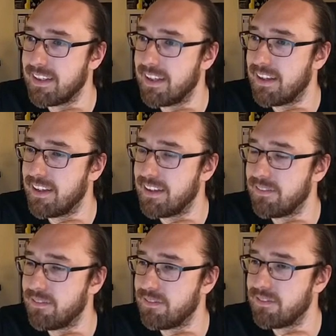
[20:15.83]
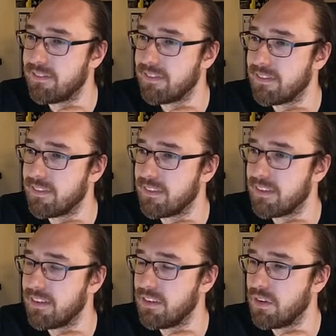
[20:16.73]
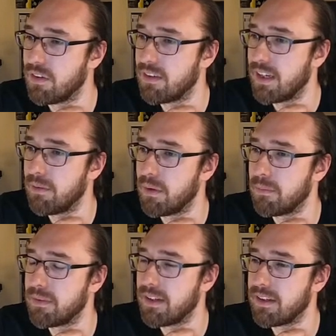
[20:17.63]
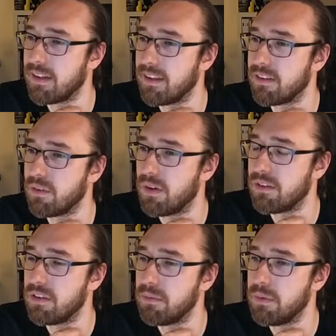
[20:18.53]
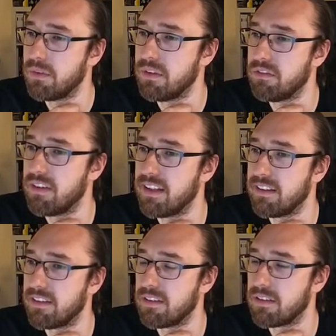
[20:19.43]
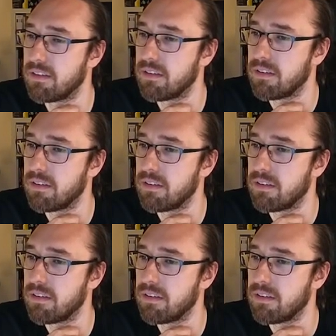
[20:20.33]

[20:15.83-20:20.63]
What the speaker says: And non-type object has no attribute events.